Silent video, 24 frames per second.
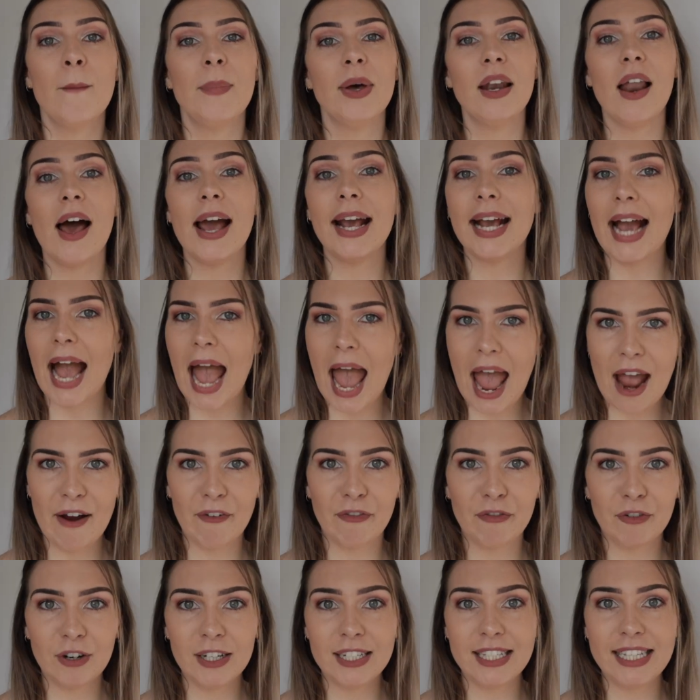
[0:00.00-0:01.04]
but like
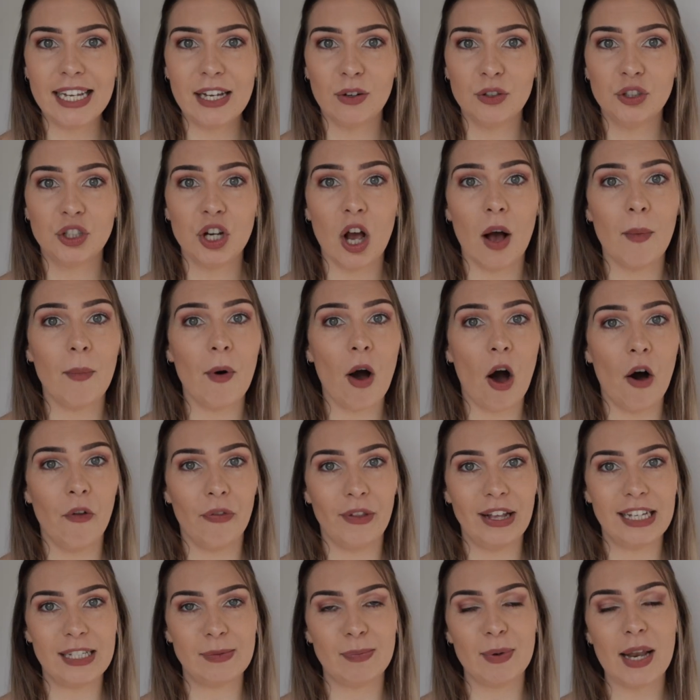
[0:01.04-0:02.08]
every single job on
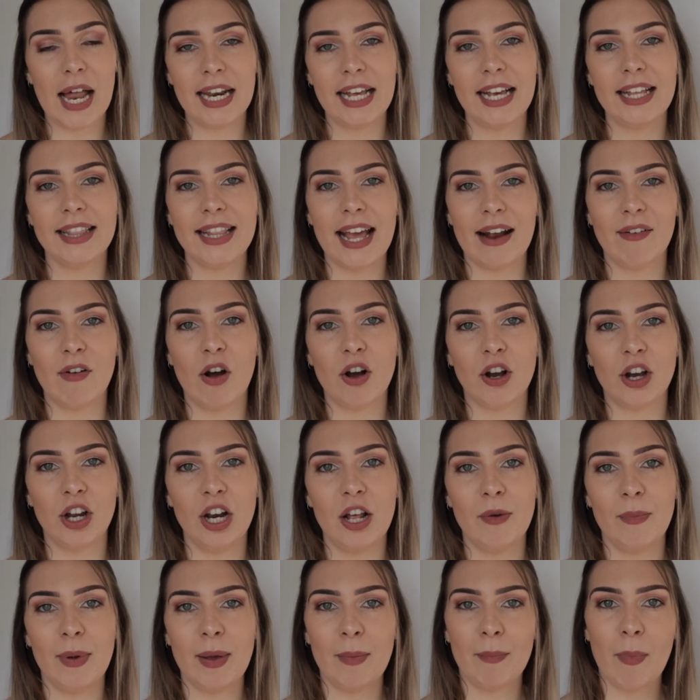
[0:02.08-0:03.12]
this planet, there are
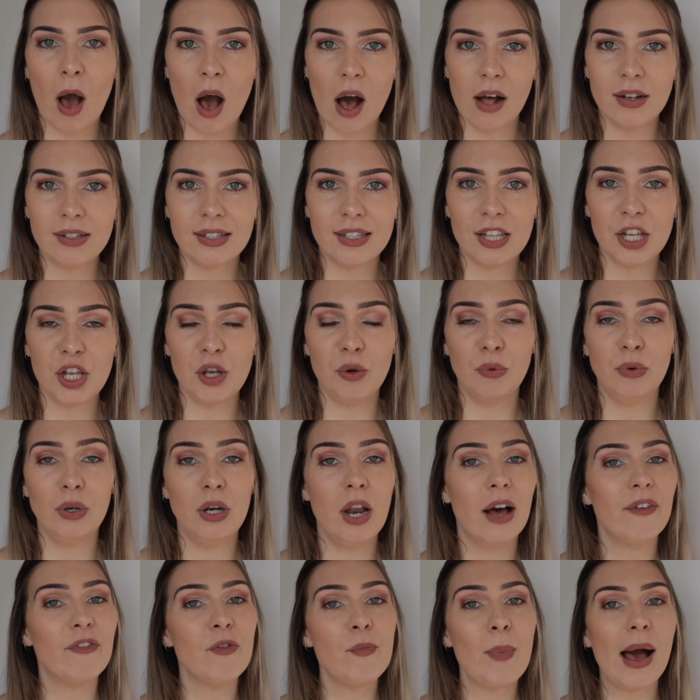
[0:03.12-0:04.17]
gonna be parts that you
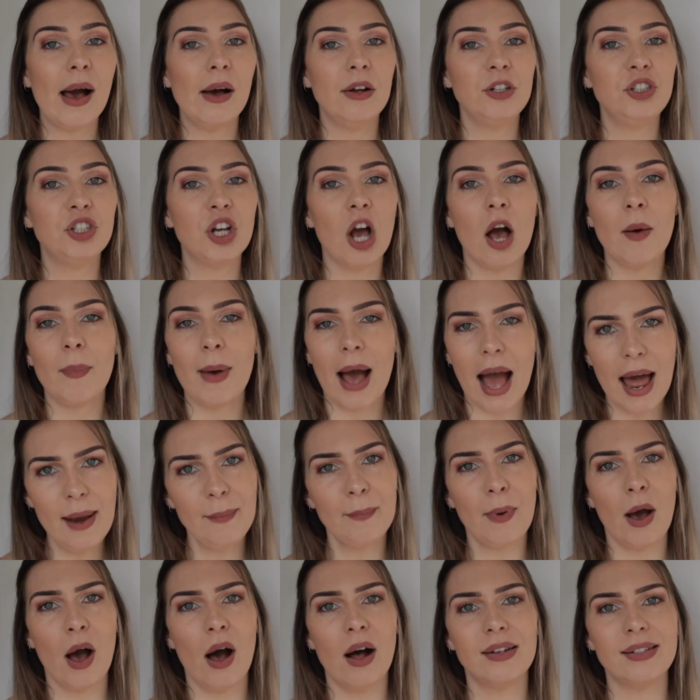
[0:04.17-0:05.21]
love about a job and
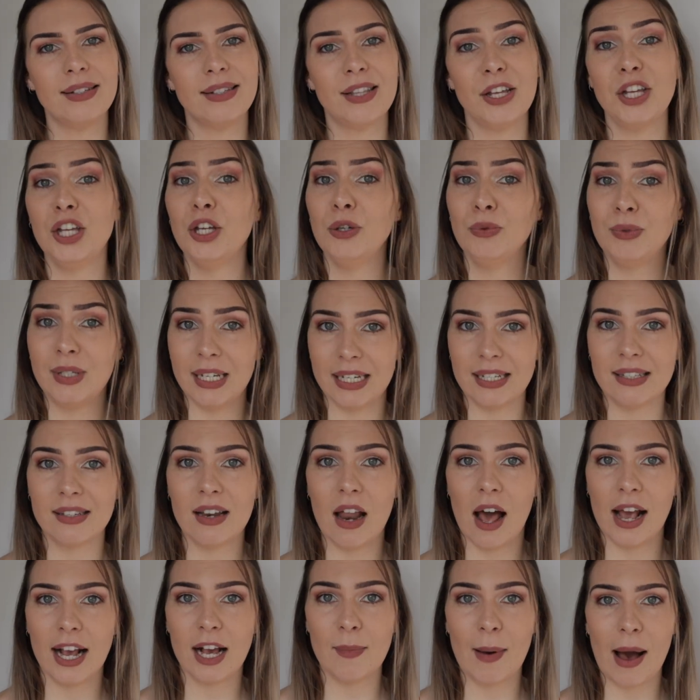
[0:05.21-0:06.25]
parts that you
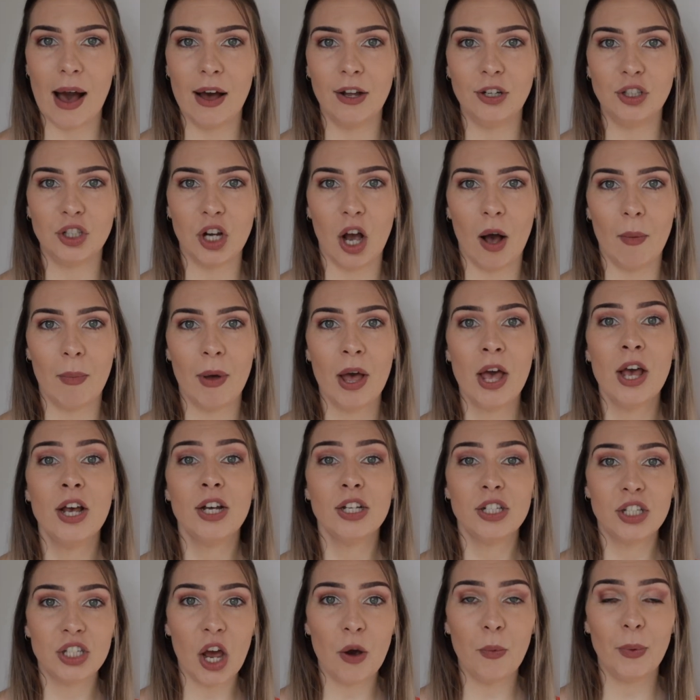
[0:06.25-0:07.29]
dislike about a job.
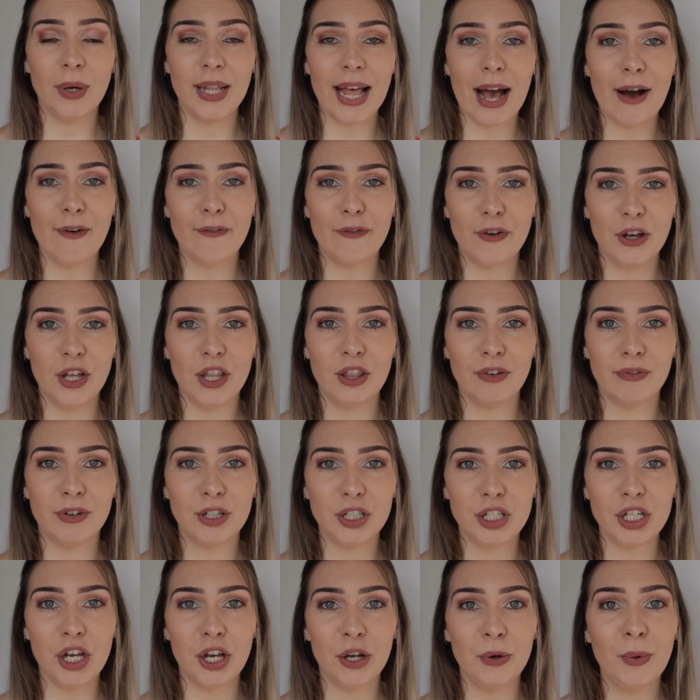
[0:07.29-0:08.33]
So without further
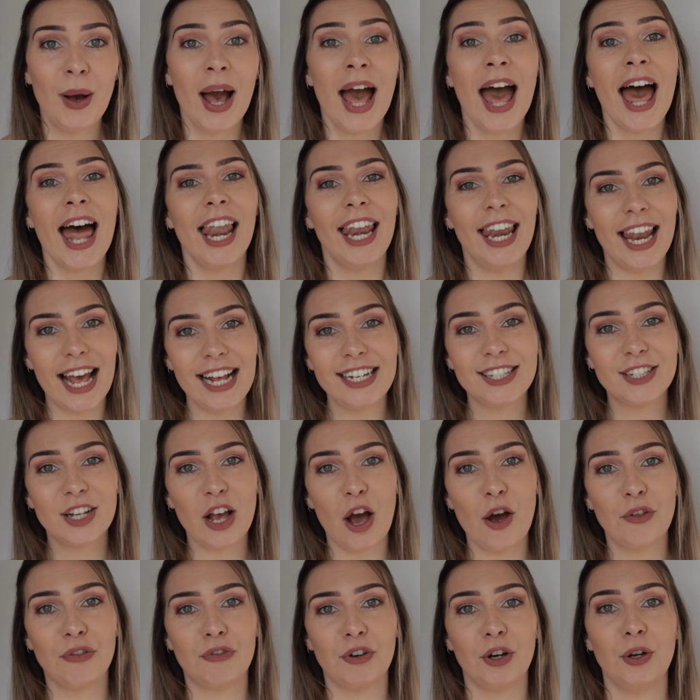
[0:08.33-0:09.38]
ado, let's
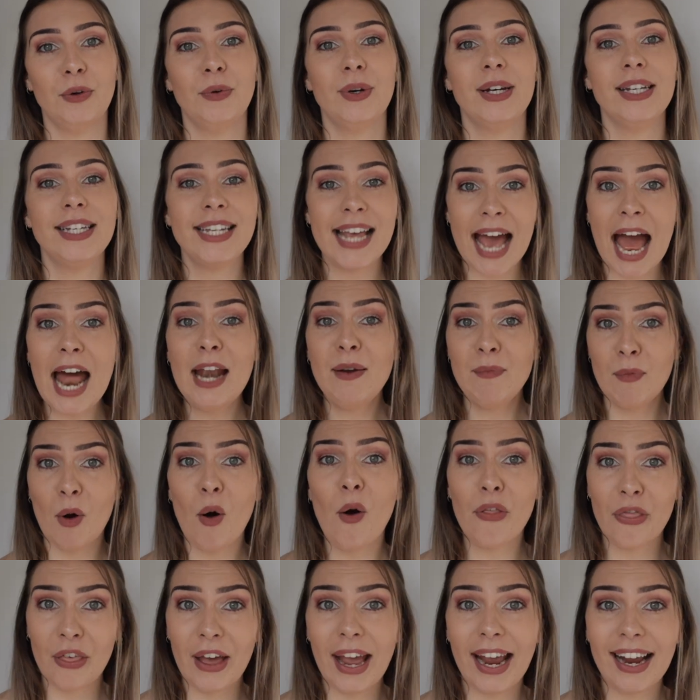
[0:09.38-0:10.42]
go through ten
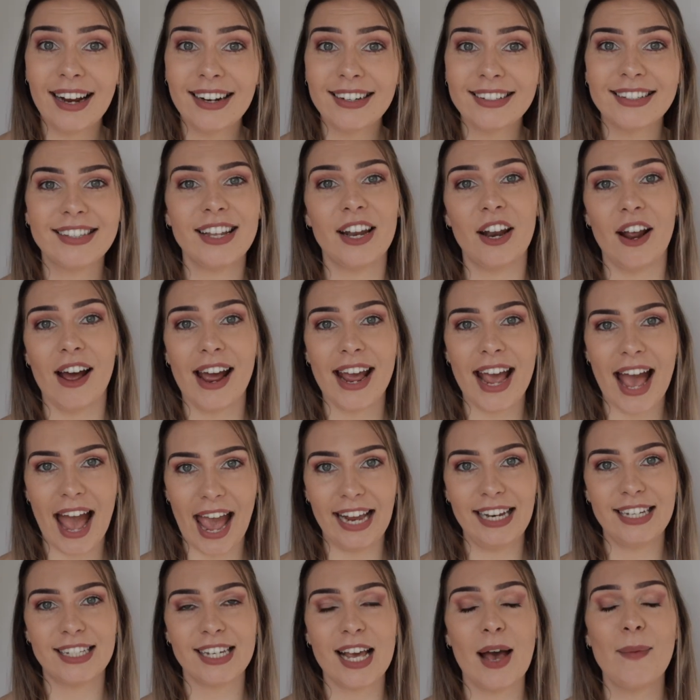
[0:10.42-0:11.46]
more things that I
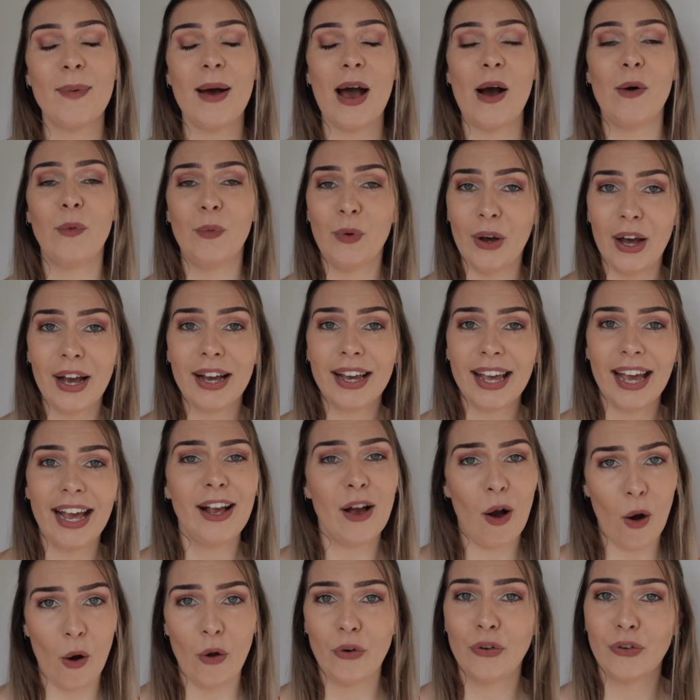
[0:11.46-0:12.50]
hate about
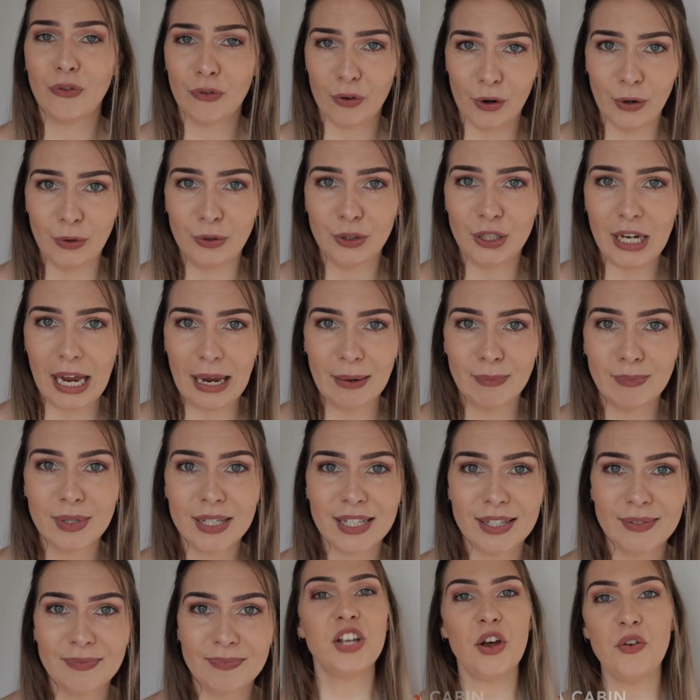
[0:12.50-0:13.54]
working on cruise
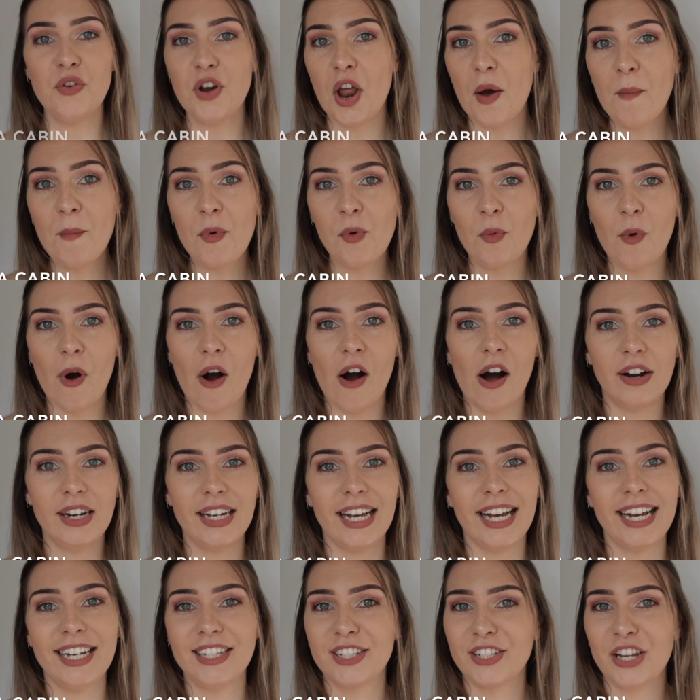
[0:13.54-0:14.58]
ships. So number one
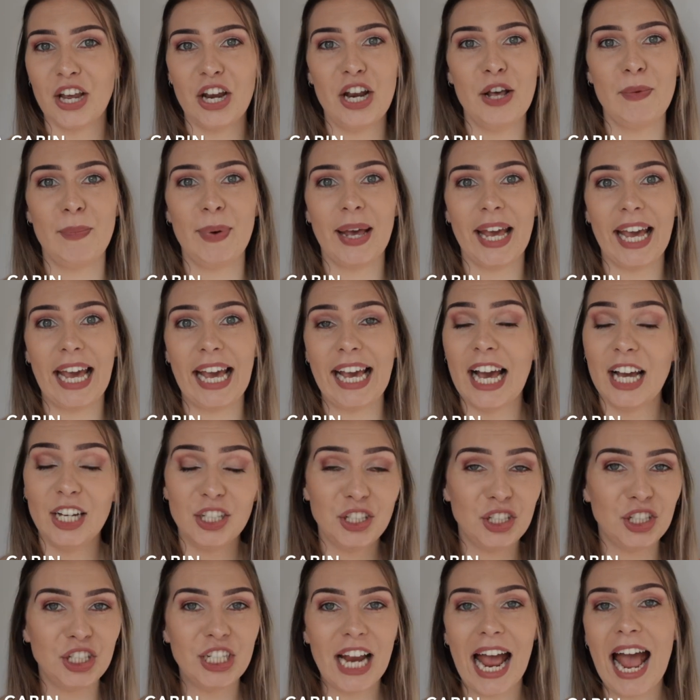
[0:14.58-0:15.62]
is going to be
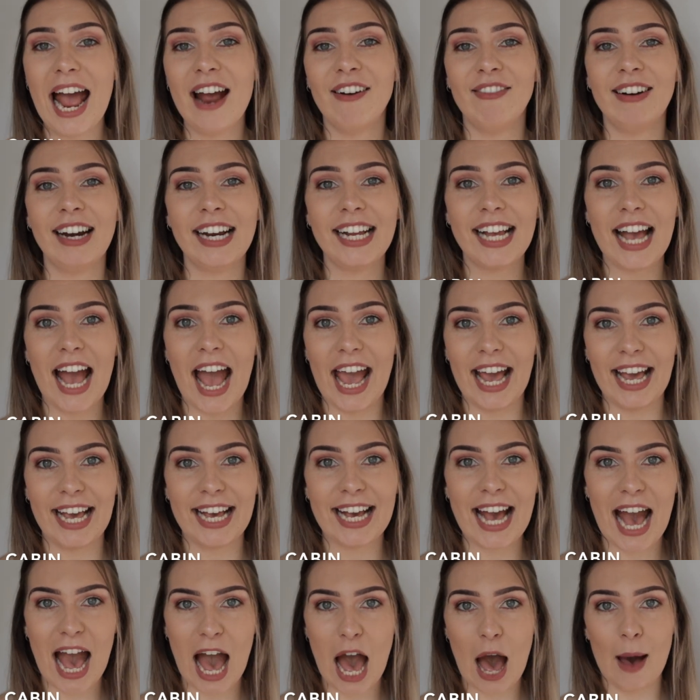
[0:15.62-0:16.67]
sharing a
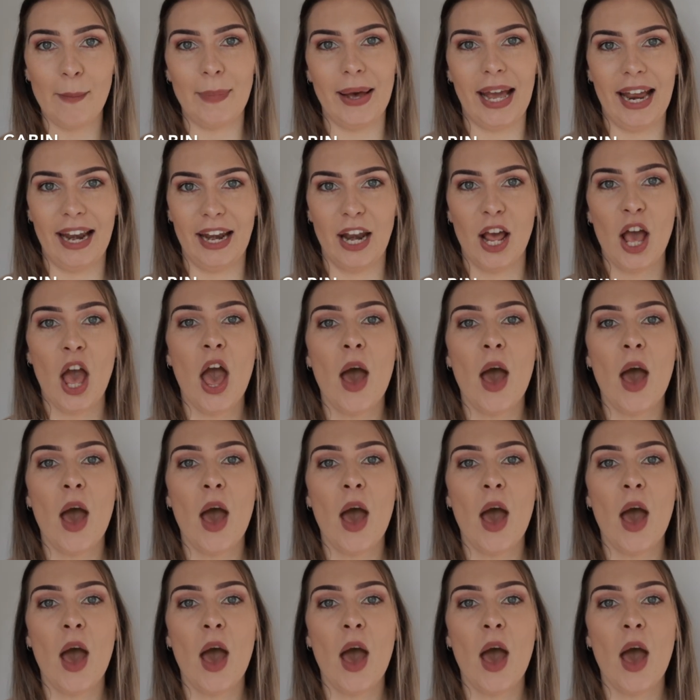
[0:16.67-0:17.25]
cabin,